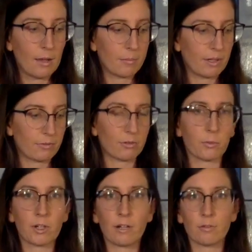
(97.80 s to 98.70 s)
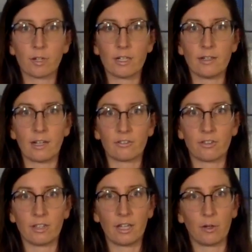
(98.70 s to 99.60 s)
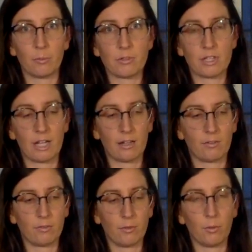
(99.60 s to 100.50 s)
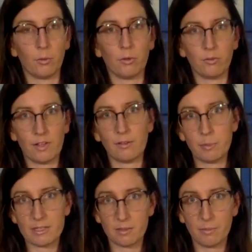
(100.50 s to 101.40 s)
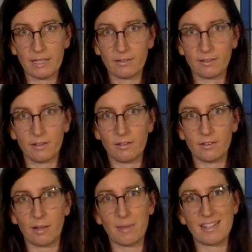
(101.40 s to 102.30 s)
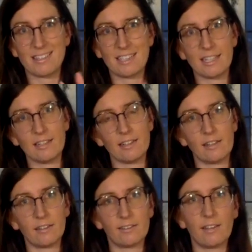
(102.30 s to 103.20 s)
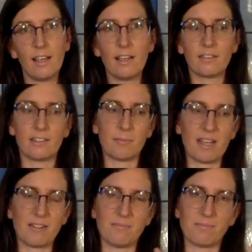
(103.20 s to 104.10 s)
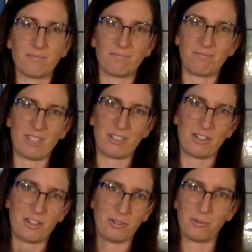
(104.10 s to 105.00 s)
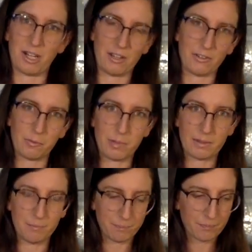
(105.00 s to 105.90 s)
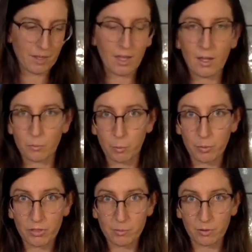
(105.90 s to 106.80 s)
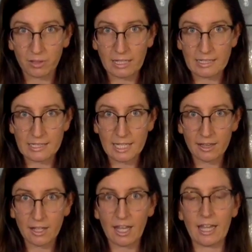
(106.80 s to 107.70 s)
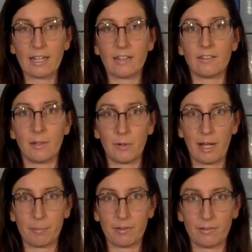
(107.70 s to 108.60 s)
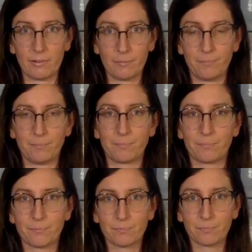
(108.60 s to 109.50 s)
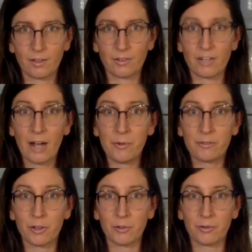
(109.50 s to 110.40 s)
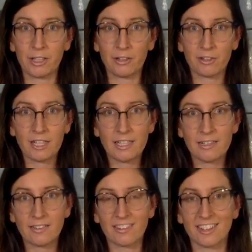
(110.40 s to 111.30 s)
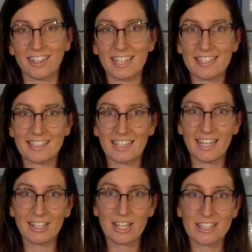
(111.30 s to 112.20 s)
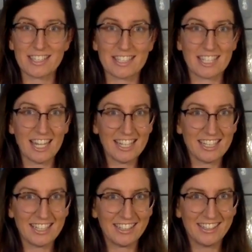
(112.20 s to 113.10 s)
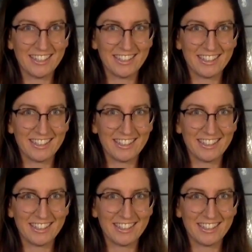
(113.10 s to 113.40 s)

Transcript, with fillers: but from what I've read, it actually helps to have all of these bits and pieces. Some add stickiness, some add, I don't know what else, but we'll put them all in together and see what happens. So now we've got all the ingredients, let's get started.